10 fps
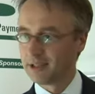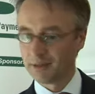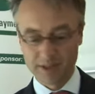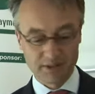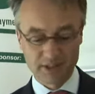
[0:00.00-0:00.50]
It's
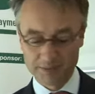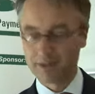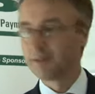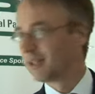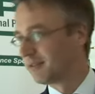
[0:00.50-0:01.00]
about the
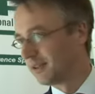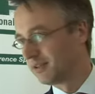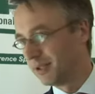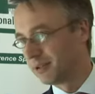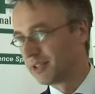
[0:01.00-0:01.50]
SEPA credit
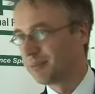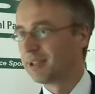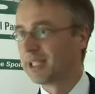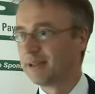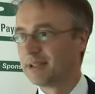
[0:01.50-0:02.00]
transfer, about the SEPA
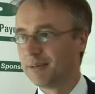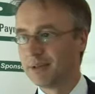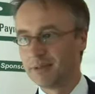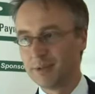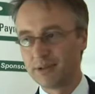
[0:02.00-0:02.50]
direct
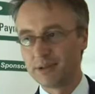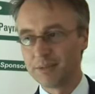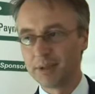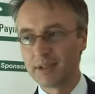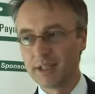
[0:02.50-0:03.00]
debit, about the
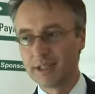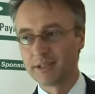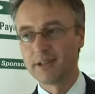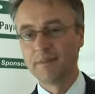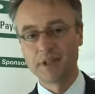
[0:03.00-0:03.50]
SEPA cards,